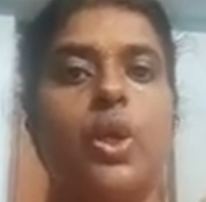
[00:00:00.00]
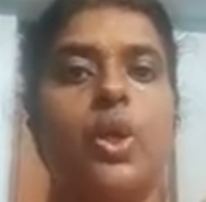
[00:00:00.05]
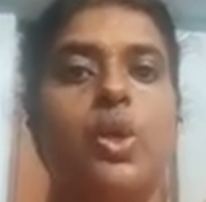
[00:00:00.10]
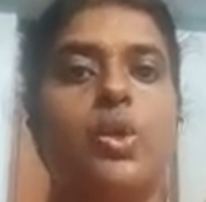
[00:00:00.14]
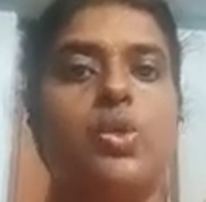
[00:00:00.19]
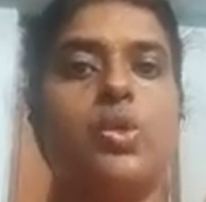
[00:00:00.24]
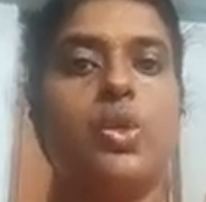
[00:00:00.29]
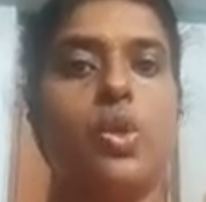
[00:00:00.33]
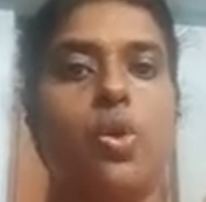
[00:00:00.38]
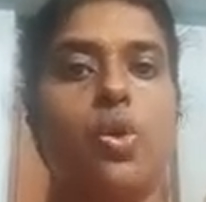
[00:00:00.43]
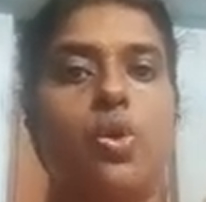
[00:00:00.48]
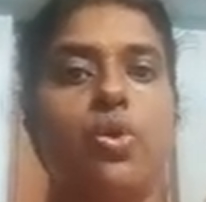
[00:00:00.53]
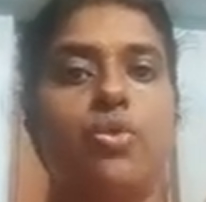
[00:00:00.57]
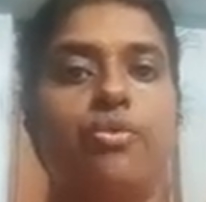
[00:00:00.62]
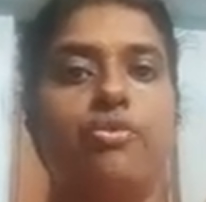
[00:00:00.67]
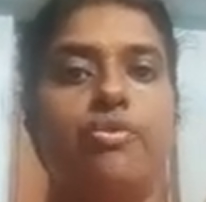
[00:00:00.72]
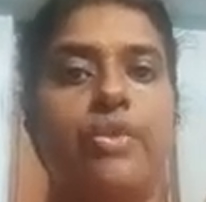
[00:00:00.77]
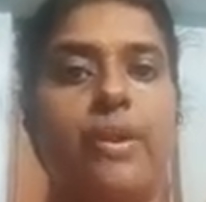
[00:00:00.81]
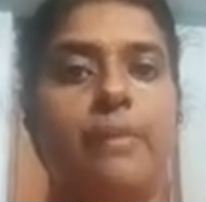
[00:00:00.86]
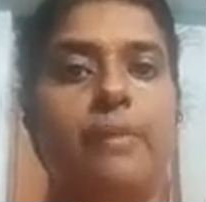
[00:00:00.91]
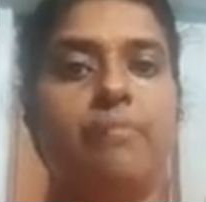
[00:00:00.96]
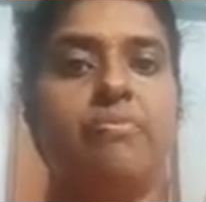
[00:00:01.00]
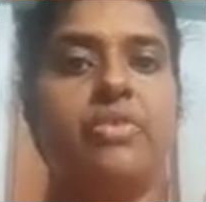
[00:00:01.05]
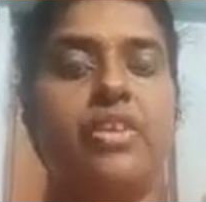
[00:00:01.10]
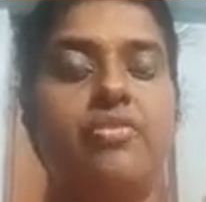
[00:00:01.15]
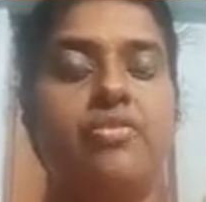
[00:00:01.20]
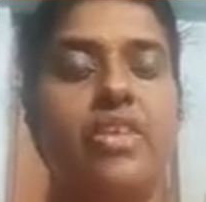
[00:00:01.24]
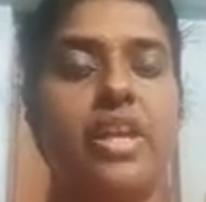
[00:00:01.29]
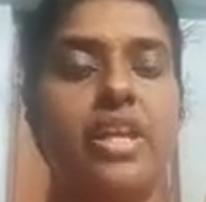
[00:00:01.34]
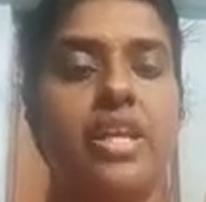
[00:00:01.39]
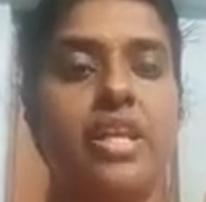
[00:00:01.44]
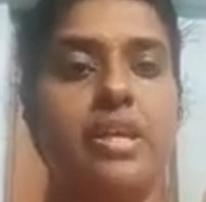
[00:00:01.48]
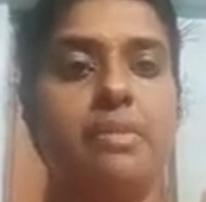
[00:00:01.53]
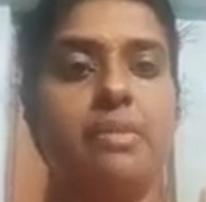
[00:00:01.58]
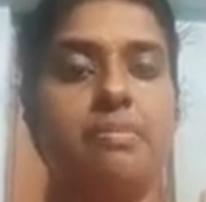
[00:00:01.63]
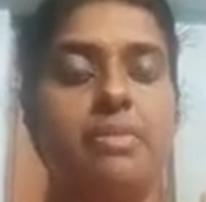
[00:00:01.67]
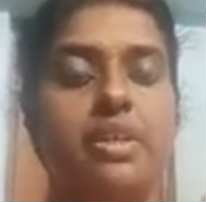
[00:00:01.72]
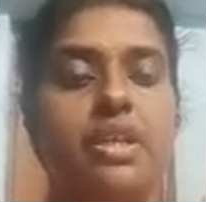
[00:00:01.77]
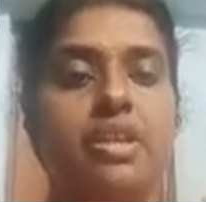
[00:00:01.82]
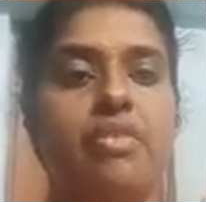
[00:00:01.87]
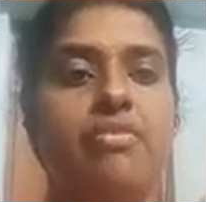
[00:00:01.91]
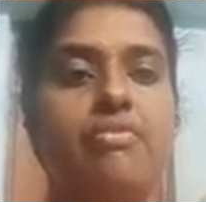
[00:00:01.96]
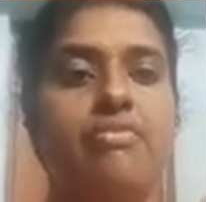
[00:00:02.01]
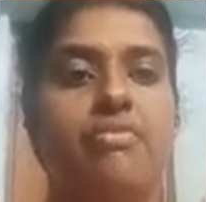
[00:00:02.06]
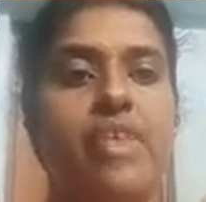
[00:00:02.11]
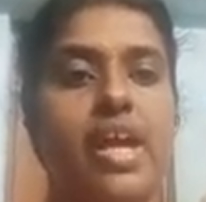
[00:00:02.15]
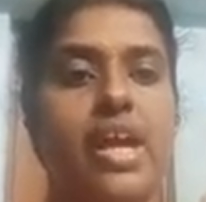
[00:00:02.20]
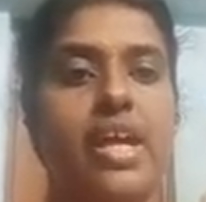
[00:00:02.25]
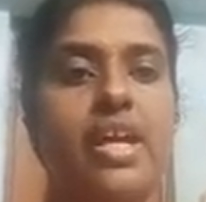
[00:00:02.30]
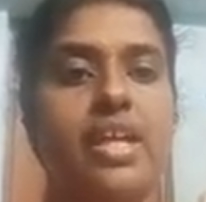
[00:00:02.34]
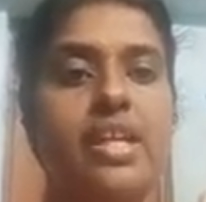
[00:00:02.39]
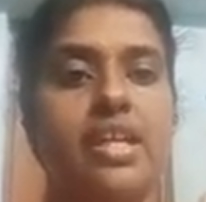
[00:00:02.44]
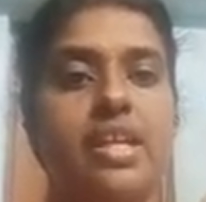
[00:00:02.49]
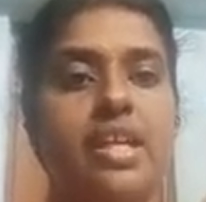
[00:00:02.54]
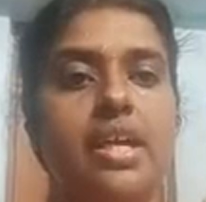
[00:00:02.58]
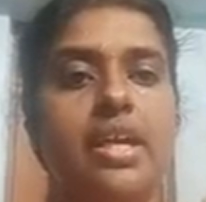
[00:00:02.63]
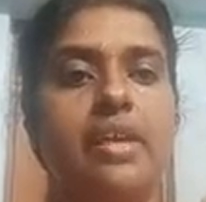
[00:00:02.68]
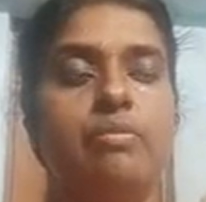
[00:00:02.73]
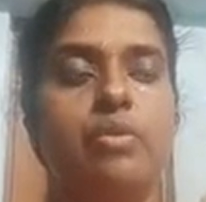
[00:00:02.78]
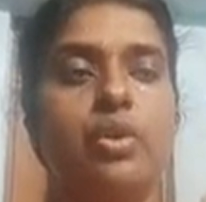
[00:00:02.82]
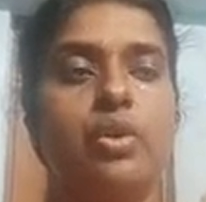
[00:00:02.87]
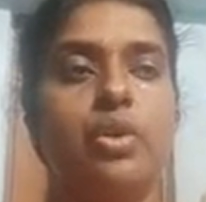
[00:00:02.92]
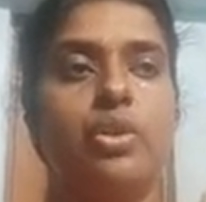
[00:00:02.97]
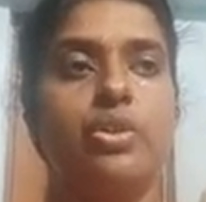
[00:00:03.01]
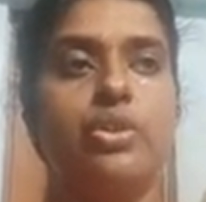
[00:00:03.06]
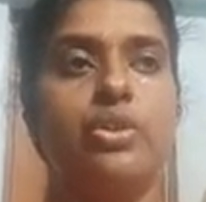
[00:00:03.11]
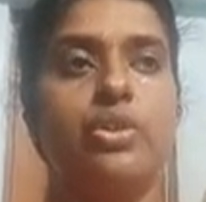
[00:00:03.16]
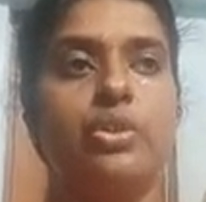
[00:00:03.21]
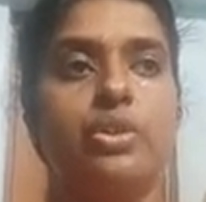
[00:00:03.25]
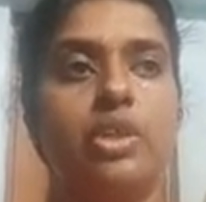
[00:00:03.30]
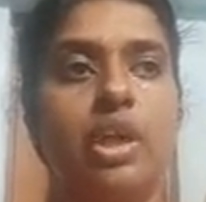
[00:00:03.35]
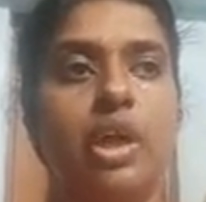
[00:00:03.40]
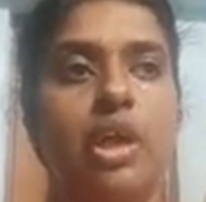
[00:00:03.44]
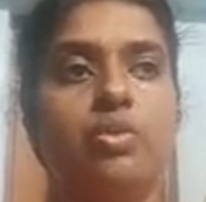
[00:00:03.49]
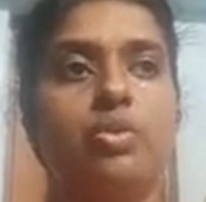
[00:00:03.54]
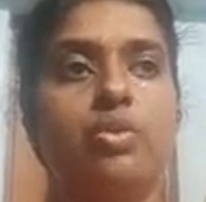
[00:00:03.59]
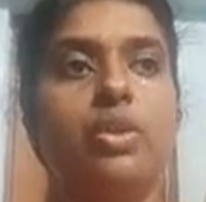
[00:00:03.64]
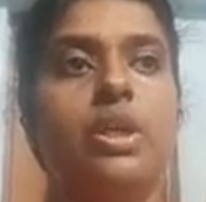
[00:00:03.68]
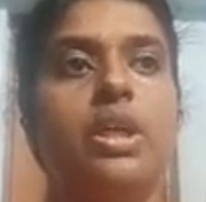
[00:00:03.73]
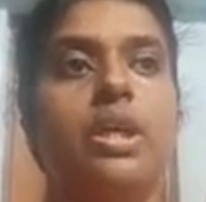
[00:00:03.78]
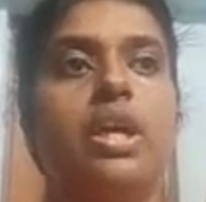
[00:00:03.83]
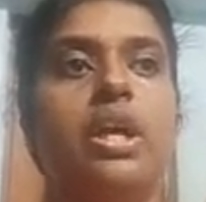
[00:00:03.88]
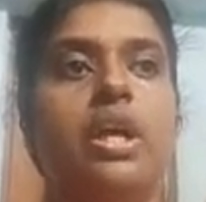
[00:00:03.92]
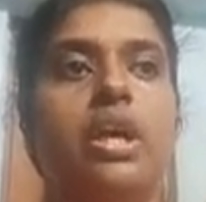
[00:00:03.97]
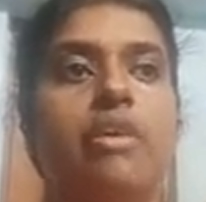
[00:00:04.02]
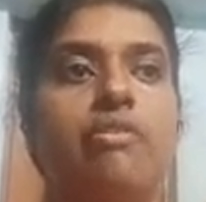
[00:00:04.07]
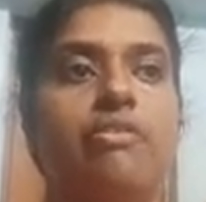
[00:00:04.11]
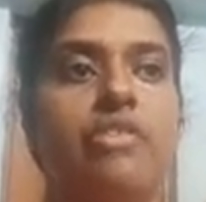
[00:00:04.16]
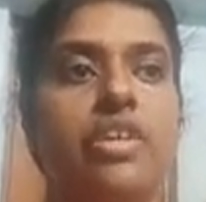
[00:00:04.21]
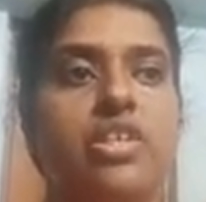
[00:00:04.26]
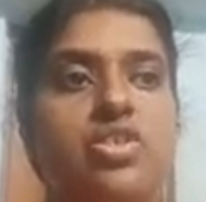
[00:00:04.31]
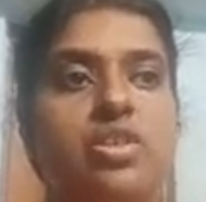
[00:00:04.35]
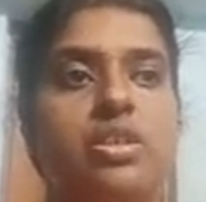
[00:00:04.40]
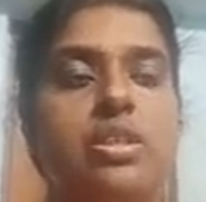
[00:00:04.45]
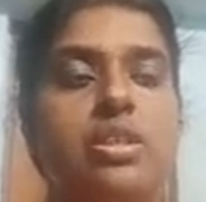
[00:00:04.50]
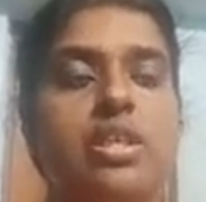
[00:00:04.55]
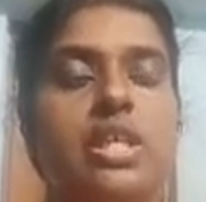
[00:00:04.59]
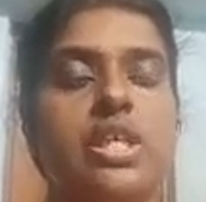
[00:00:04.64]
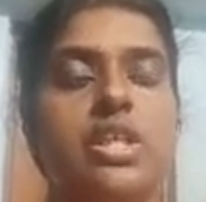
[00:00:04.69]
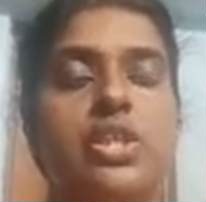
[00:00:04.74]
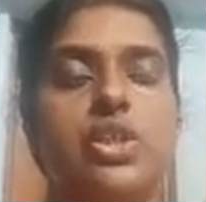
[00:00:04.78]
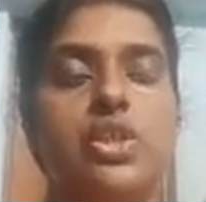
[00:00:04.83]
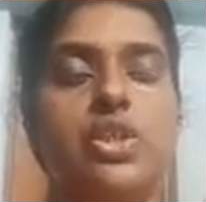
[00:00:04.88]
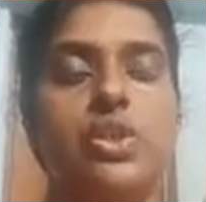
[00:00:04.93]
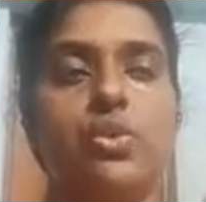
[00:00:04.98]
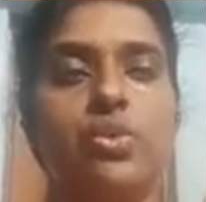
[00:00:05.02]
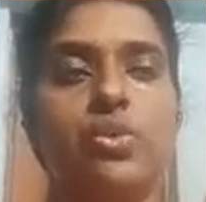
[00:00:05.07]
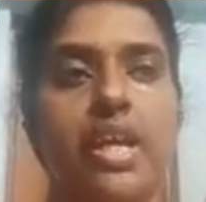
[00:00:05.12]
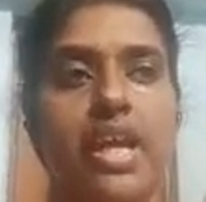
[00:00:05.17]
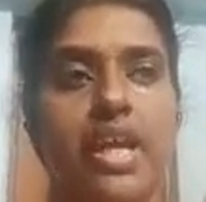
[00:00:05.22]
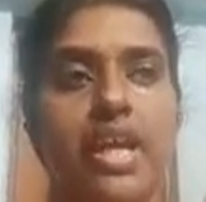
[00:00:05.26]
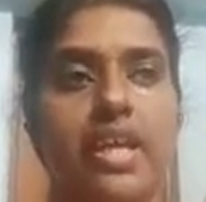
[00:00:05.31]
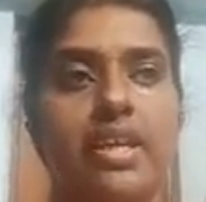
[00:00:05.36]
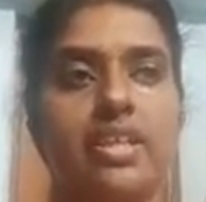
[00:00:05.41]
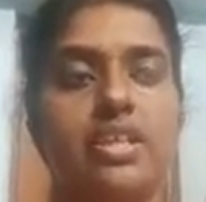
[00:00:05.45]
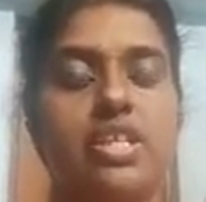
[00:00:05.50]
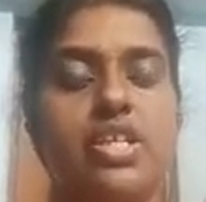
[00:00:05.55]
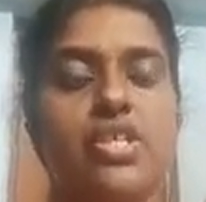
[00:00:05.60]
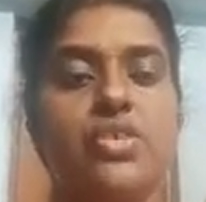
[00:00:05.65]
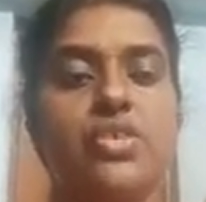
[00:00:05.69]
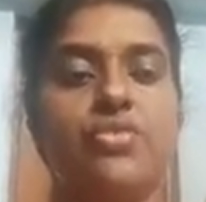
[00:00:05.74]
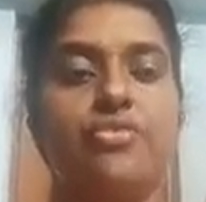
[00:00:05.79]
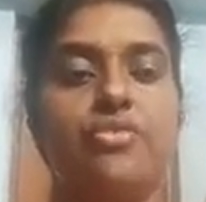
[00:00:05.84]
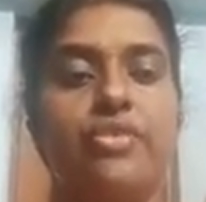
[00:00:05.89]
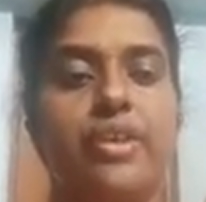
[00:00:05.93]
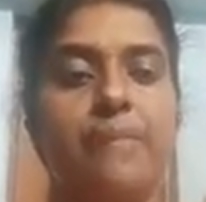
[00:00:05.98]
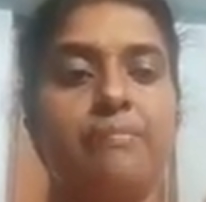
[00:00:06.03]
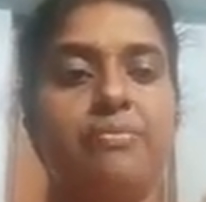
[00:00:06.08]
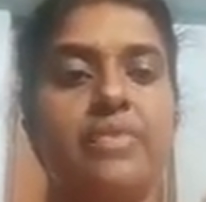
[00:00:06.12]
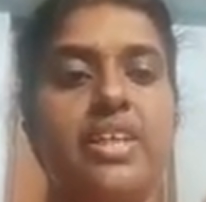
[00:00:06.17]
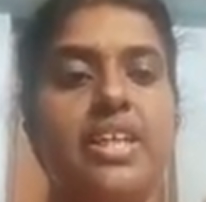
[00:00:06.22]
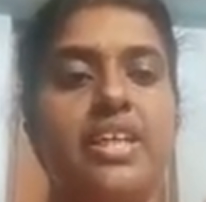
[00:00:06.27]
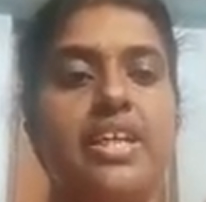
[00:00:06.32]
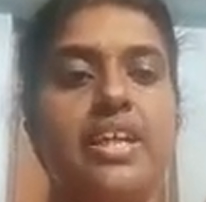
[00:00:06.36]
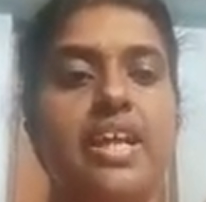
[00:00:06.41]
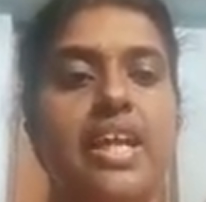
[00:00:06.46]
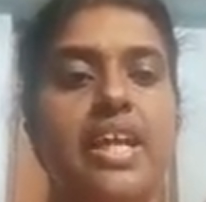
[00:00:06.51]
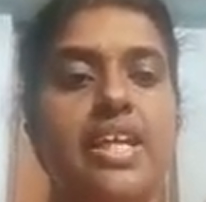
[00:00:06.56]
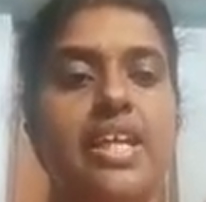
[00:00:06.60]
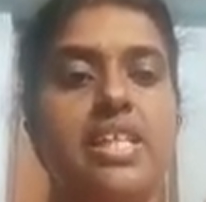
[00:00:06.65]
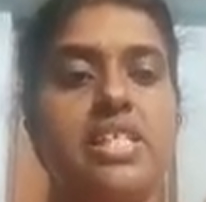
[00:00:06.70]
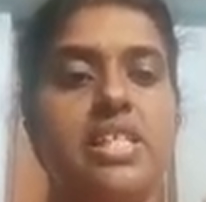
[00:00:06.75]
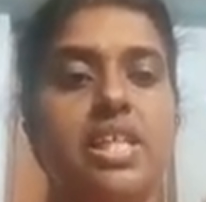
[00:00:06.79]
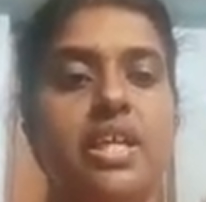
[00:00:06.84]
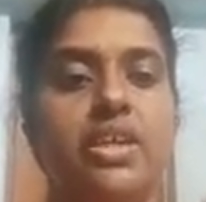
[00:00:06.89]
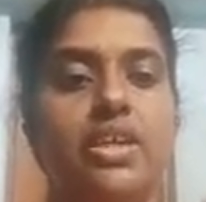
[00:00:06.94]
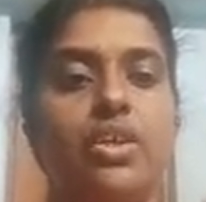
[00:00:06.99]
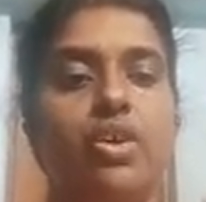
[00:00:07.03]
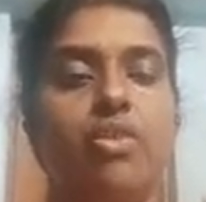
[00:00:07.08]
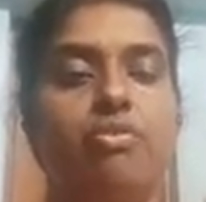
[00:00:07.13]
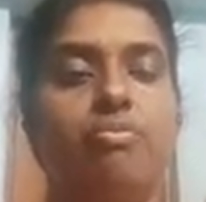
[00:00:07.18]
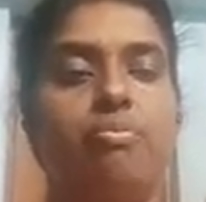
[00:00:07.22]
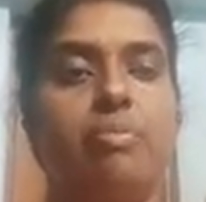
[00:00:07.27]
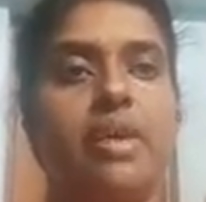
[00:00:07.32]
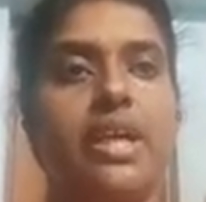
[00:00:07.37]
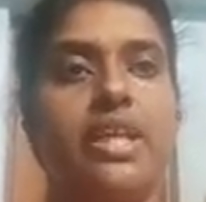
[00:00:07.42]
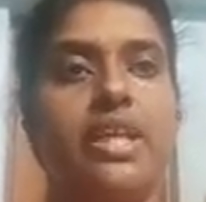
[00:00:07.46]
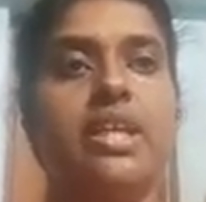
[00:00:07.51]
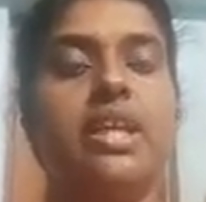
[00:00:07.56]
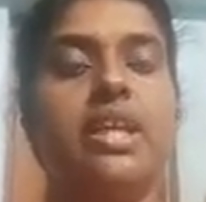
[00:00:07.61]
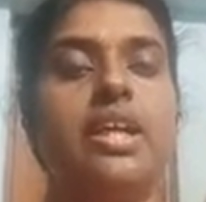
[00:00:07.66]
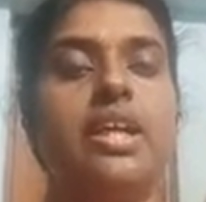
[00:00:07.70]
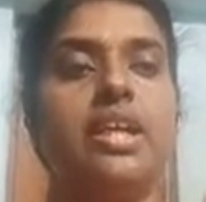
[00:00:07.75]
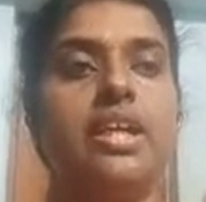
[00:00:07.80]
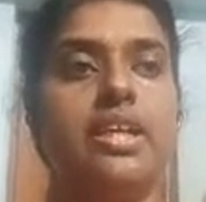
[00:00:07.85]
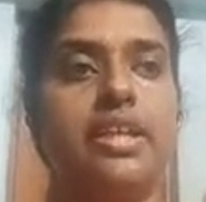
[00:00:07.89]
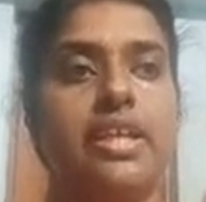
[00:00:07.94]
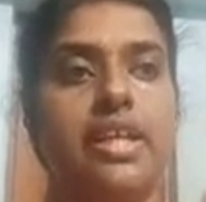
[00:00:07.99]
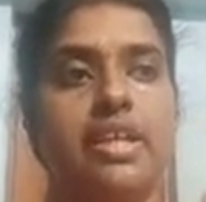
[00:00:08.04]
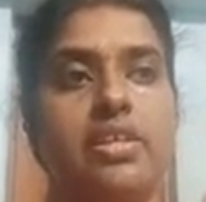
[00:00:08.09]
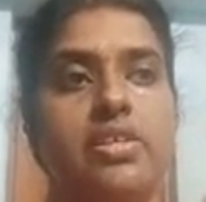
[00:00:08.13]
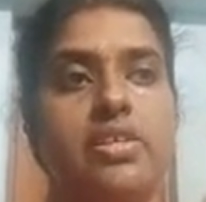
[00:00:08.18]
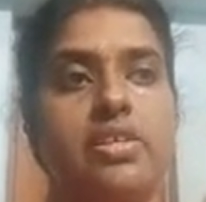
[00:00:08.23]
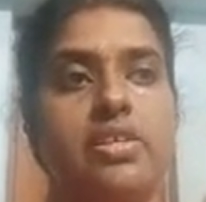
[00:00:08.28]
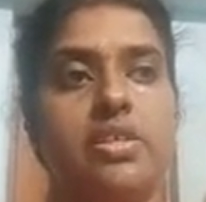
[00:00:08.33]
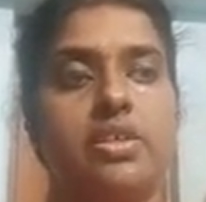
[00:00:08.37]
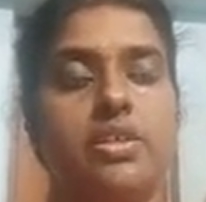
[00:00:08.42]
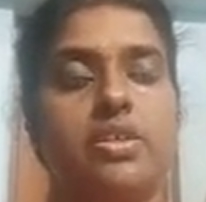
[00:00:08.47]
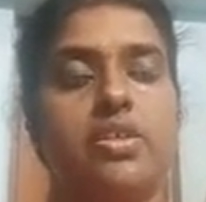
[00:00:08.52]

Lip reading: So from the variable var I am going to now fetch the two characters from the right side of my text.